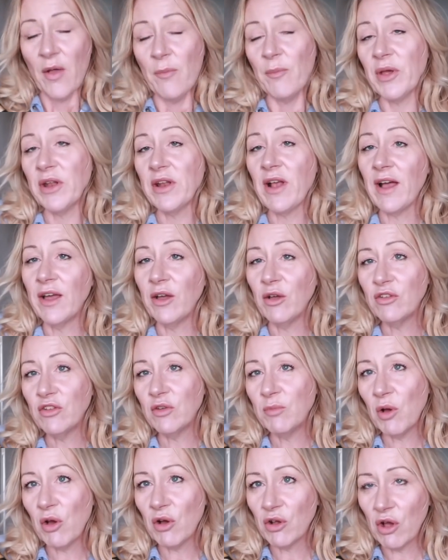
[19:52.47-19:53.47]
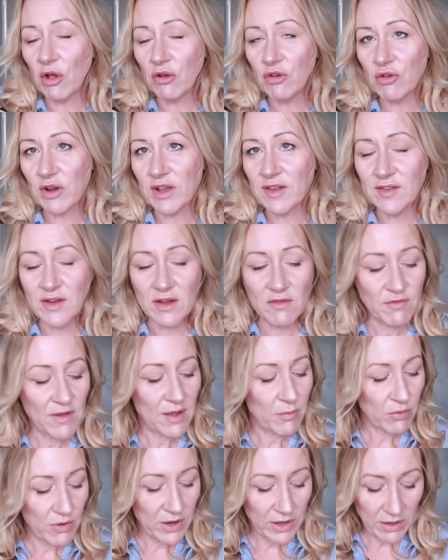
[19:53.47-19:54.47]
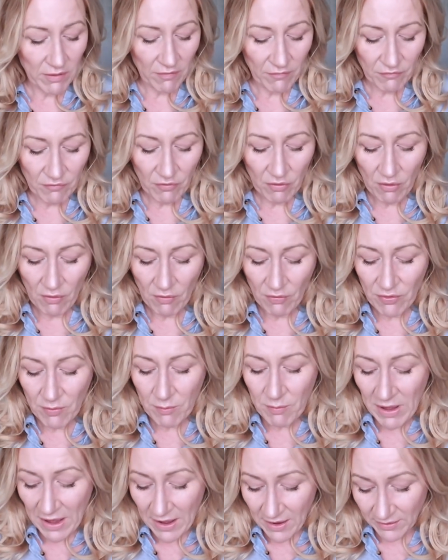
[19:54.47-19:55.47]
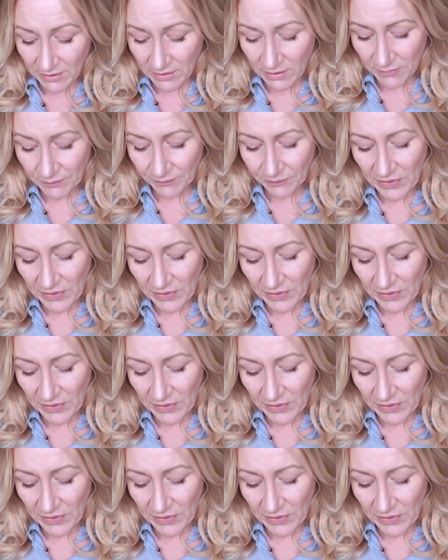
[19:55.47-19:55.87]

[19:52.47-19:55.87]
but I also bought a contrasting fabric for the back.